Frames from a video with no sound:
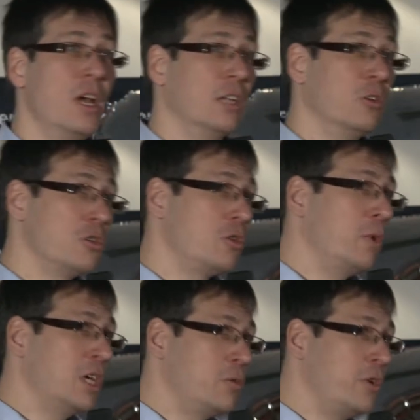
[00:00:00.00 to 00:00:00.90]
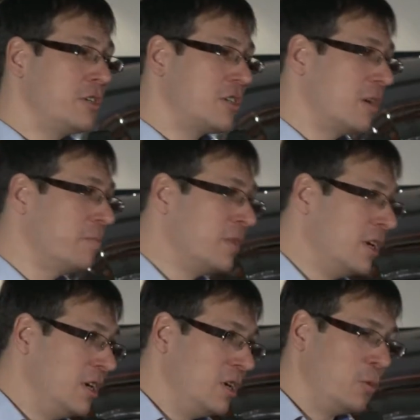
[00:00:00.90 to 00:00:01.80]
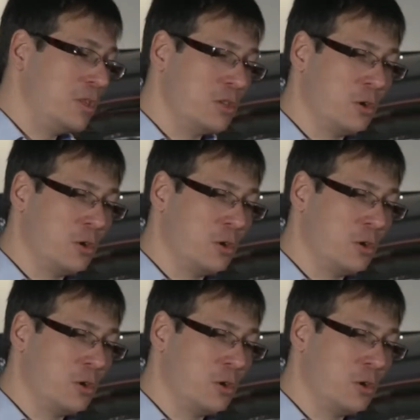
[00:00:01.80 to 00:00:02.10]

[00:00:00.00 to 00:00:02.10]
And also vice versa, which is